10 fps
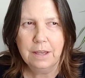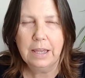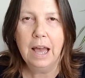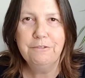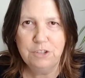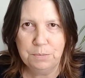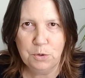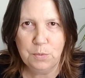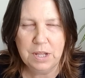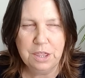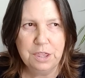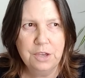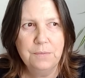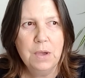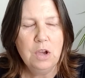comfortable with,
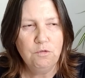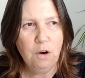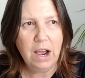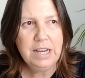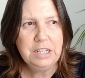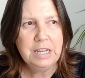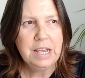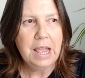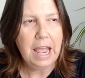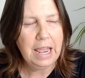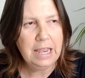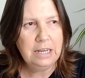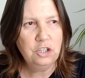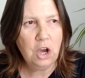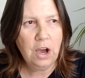right?
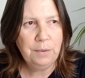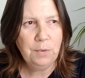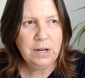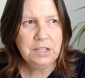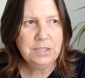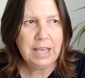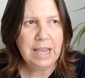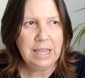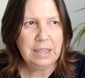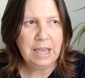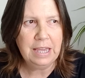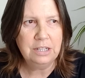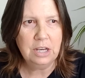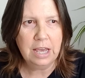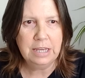And I want to say
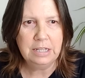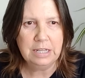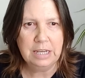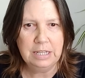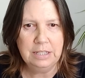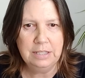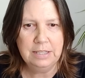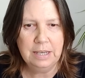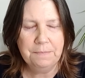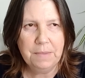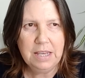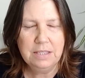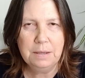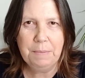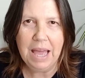that
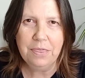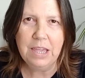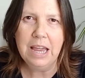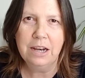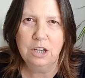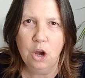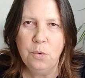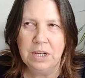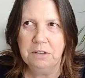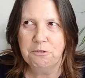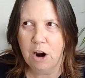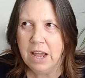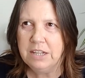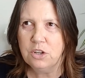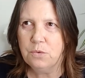it's about the unknown,
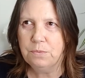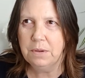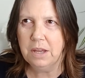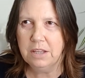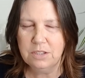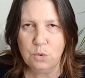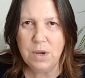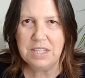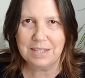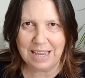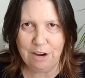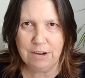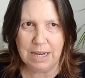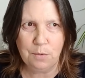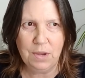right? It's always
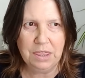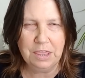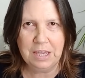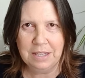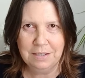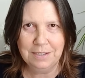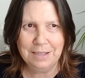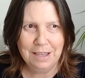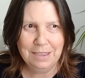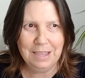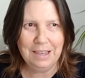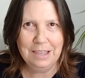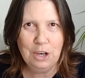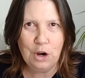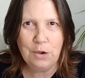scary when things,
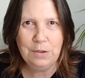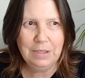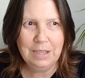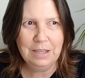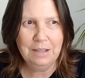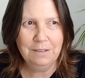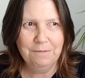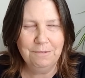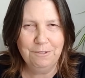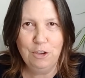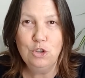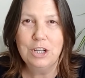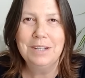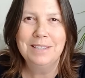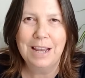you know, the future
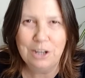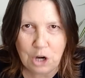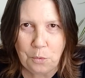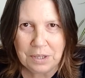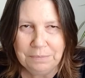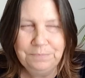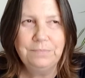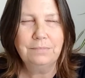is unknown,